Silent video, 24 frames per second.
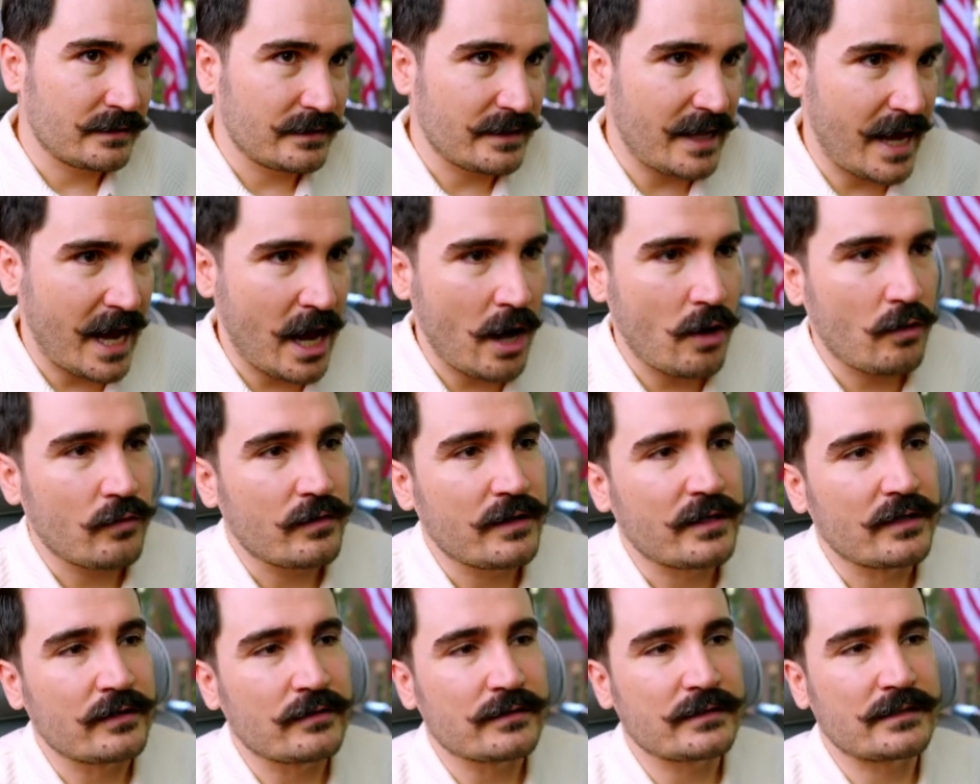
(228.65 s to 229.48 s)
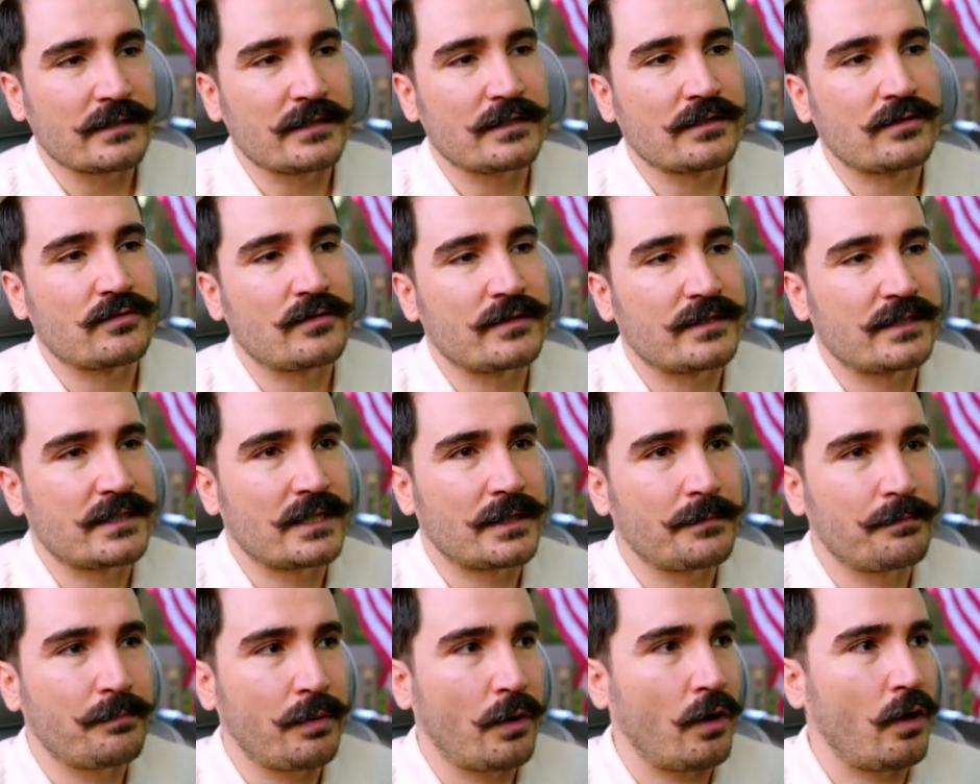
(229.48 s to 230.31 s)
Now, here's the
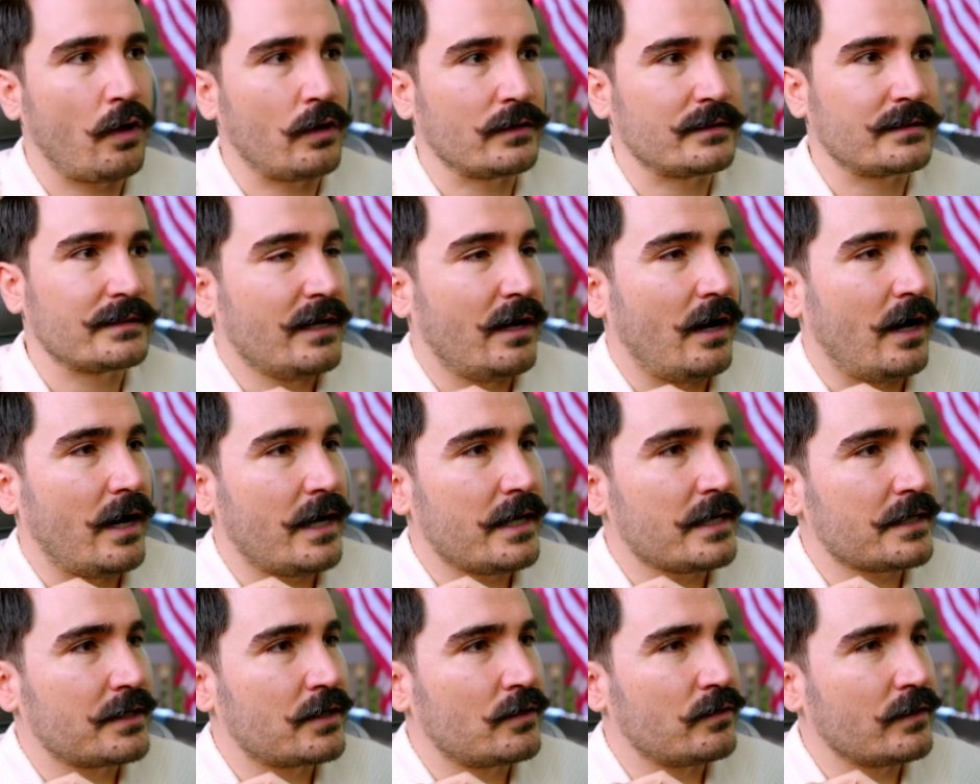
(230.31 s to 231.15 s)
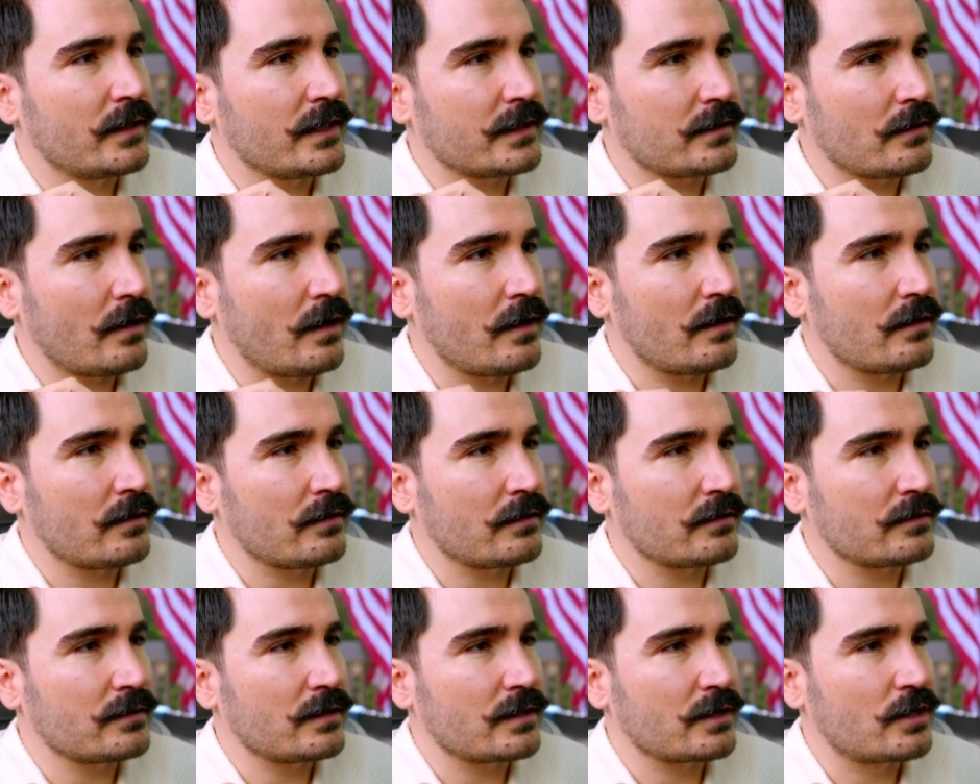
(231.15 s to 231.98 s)
interesting part. I clicked
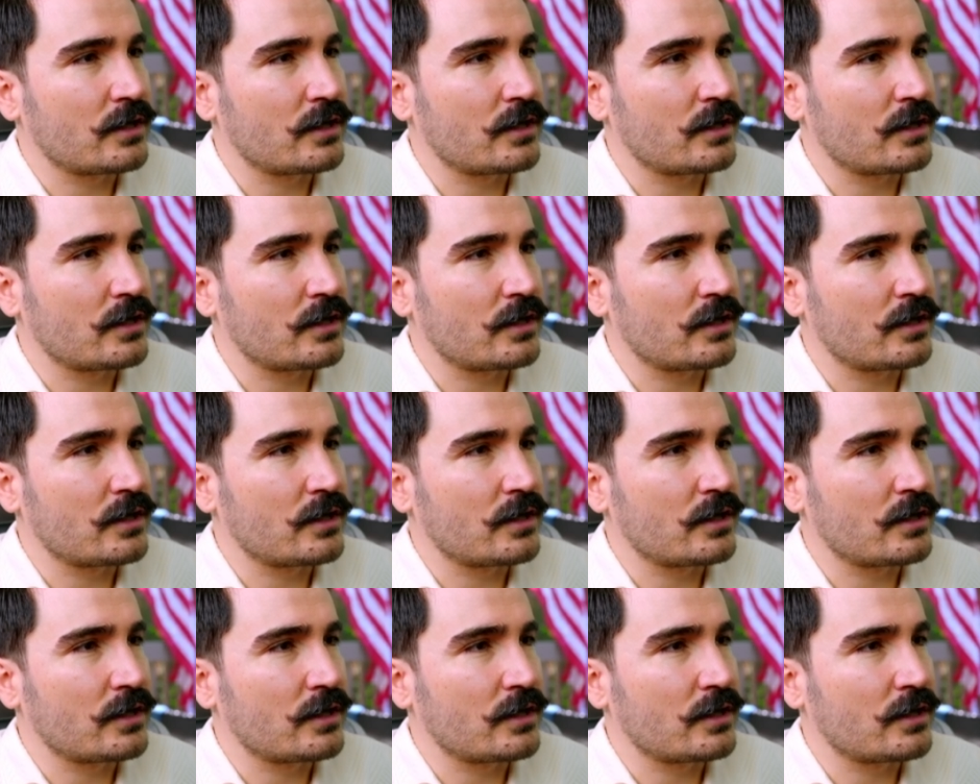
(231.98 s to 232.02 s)
on the